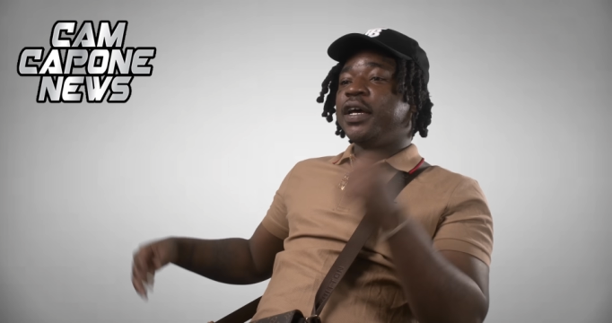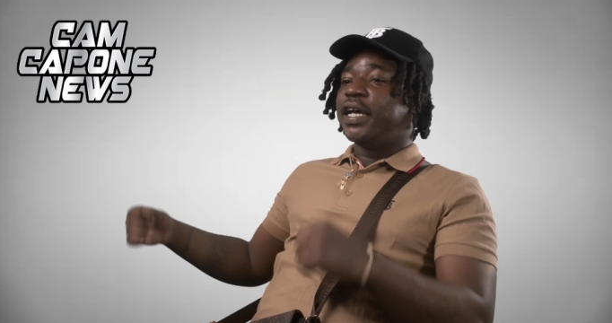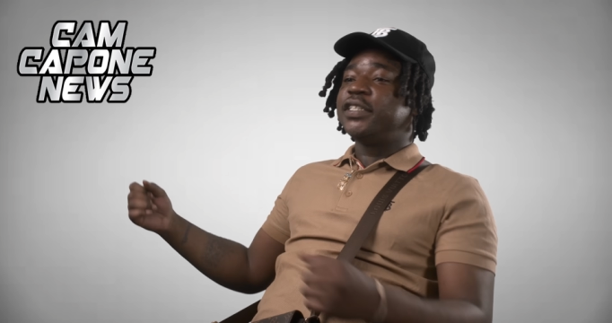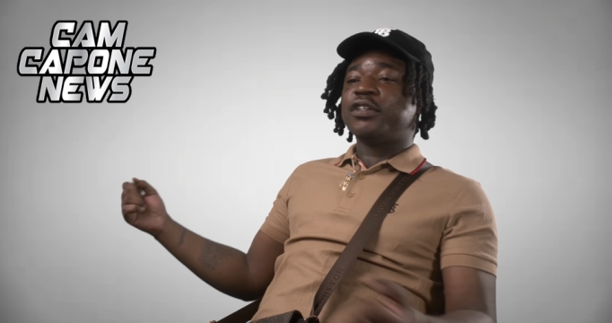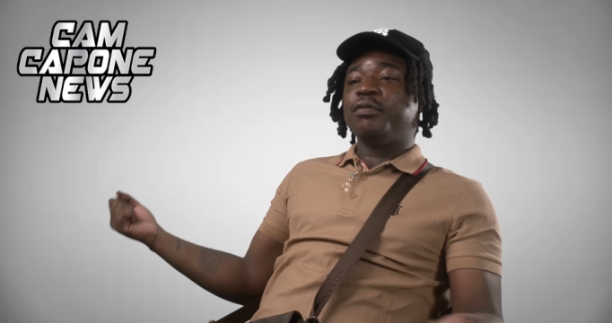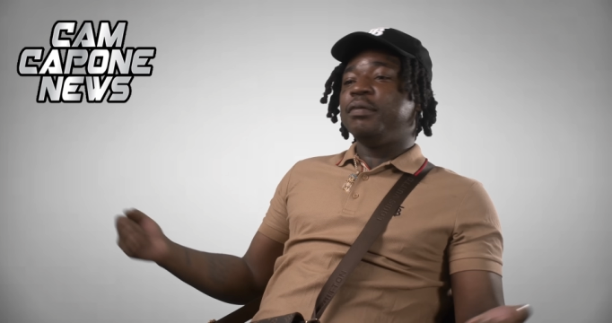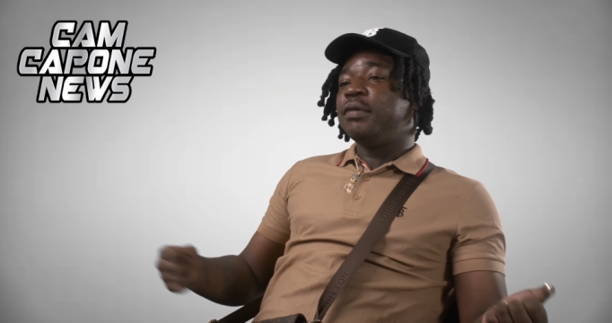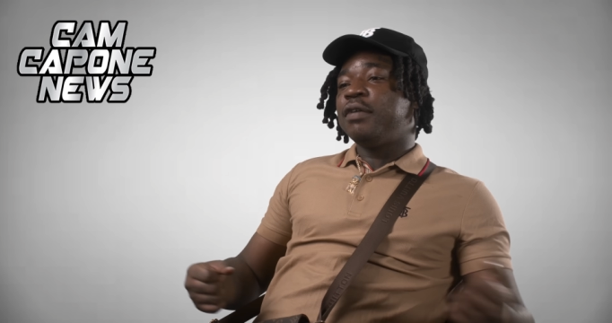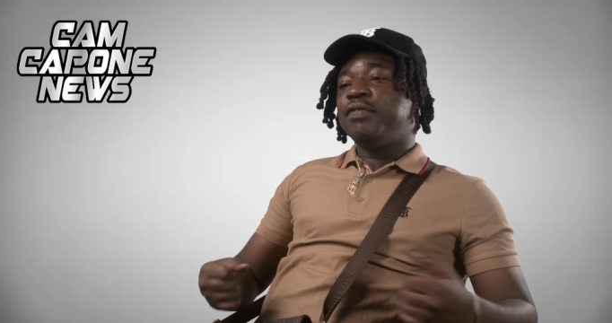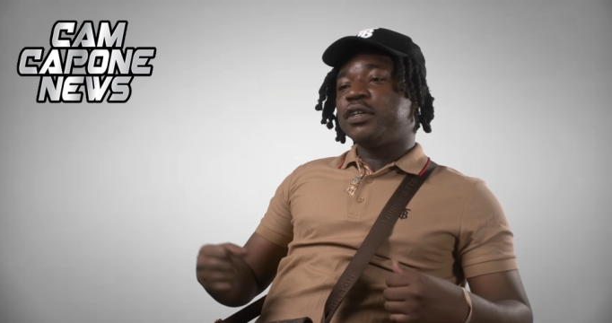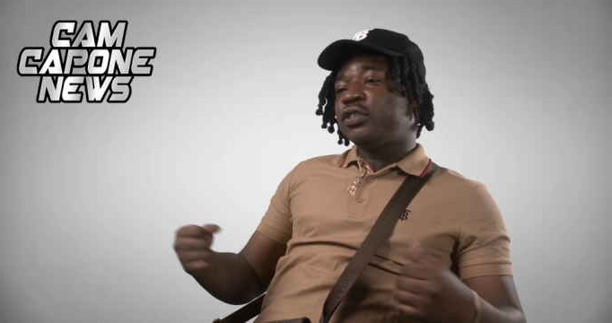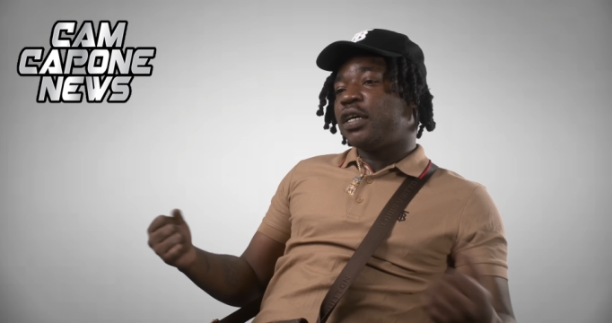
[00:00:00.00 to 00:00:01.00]
It's so many
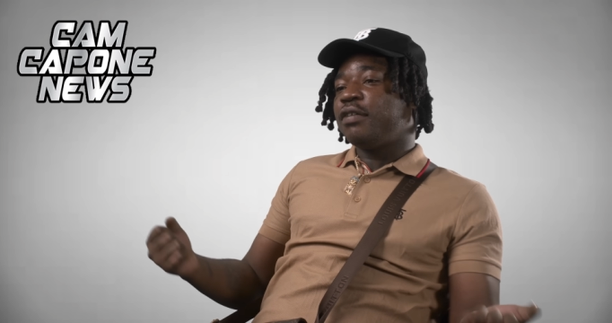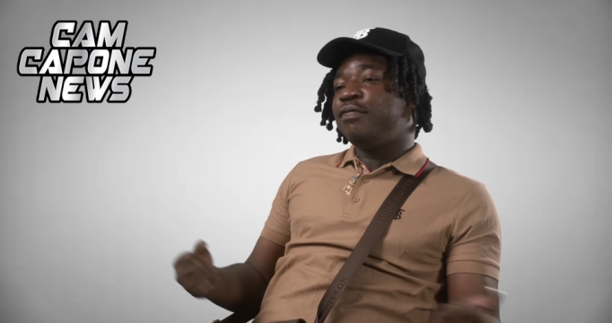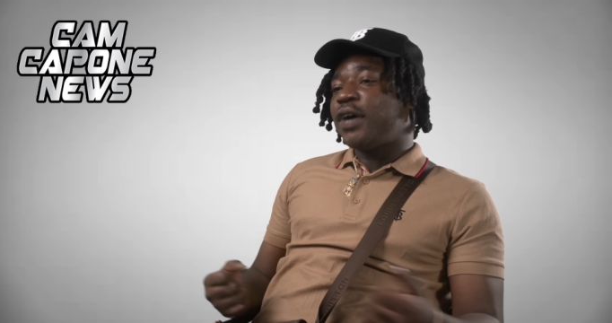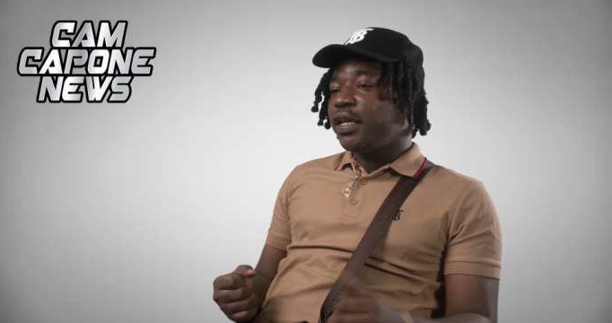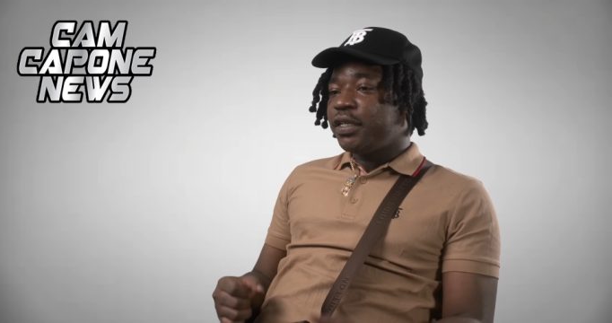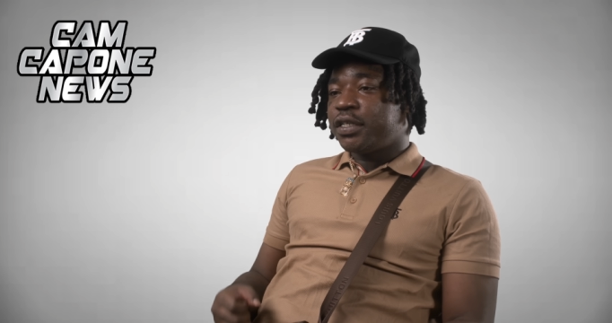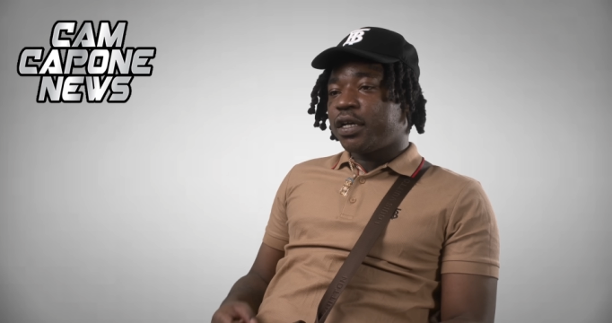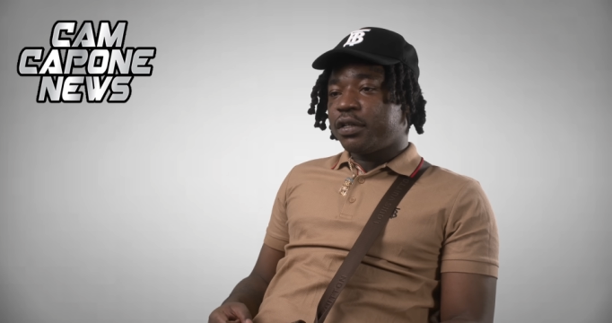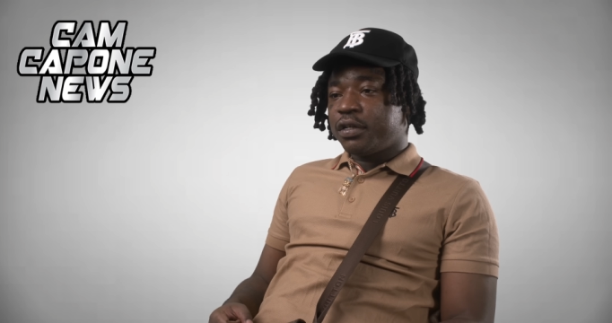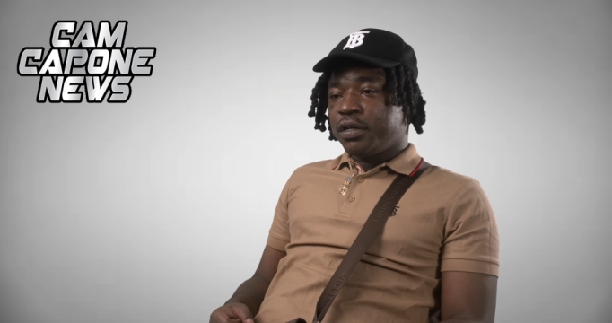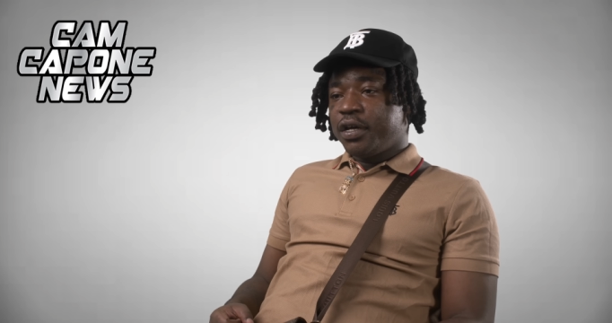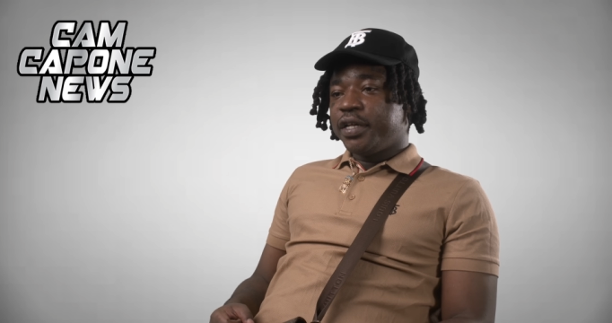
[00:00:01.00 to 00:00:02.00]
motherfuckers trying to fight each
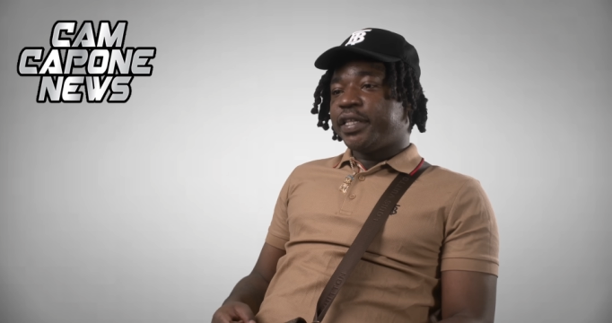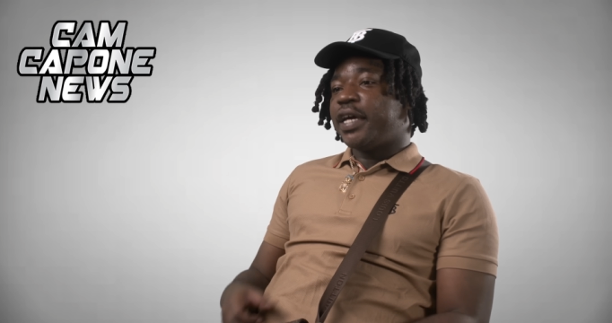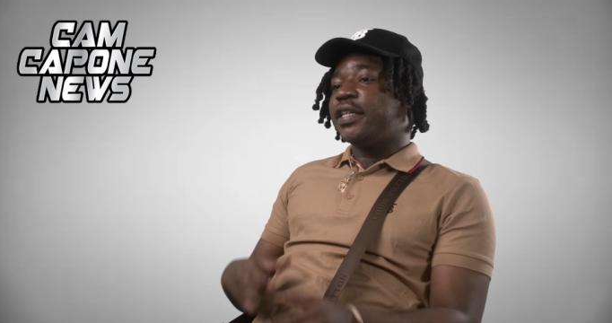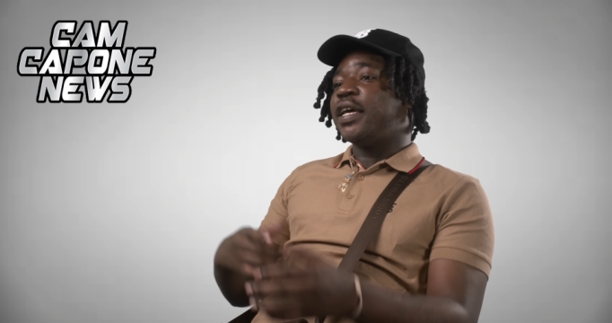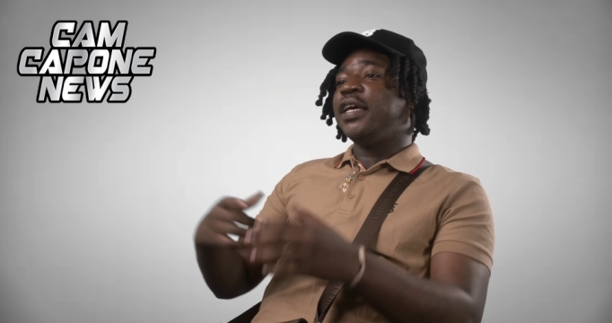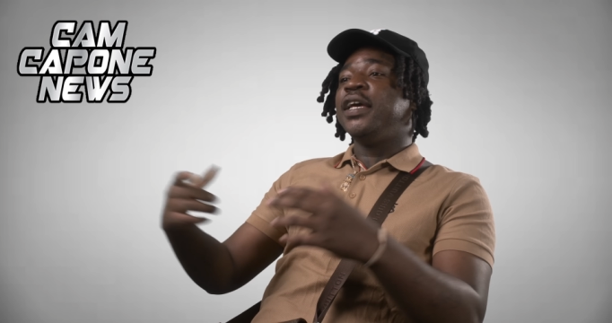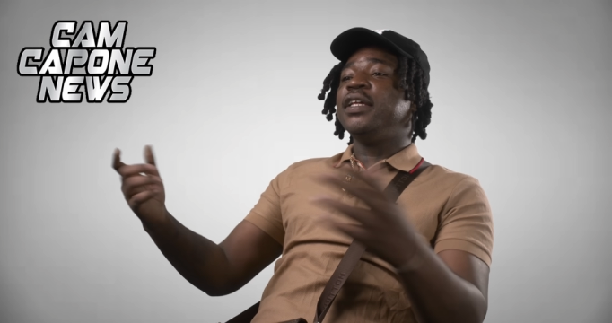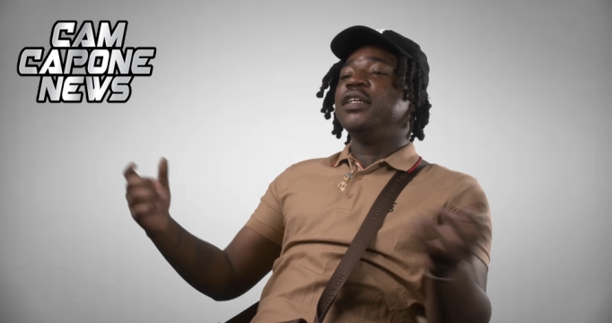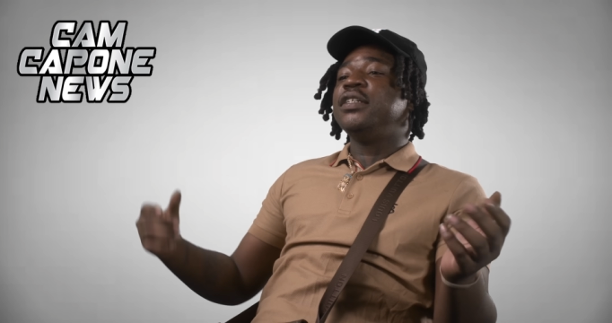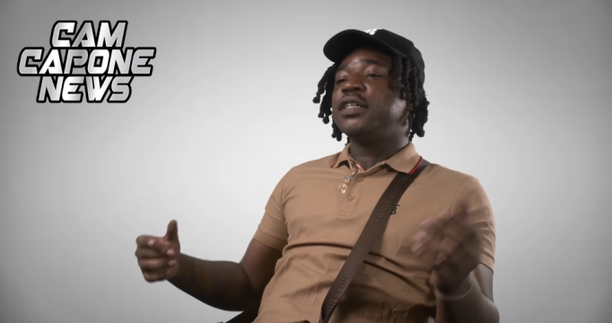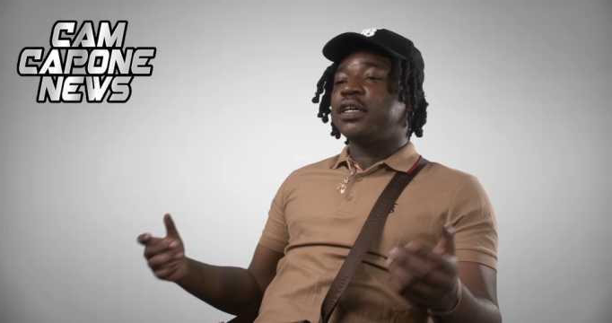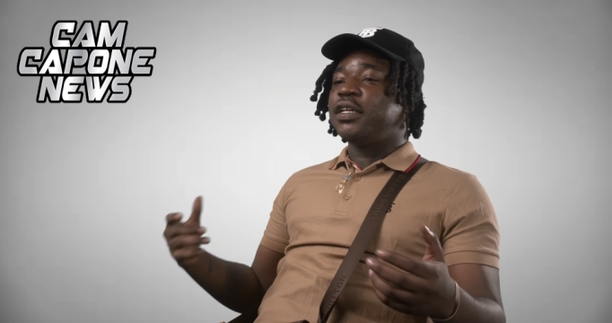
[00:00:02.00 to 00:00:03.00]
other that they hitting
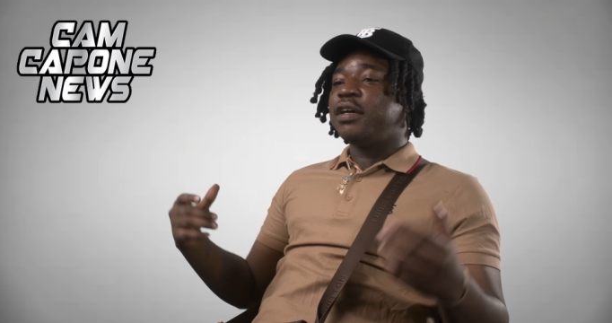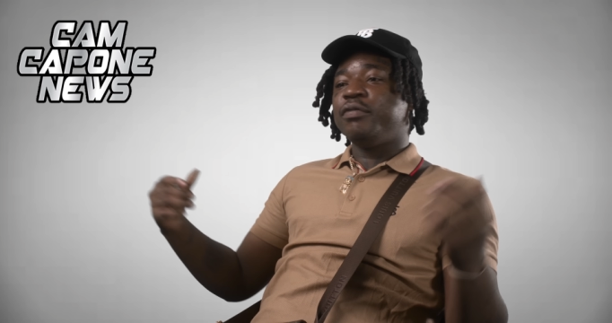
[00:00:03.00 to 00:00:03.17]
each other,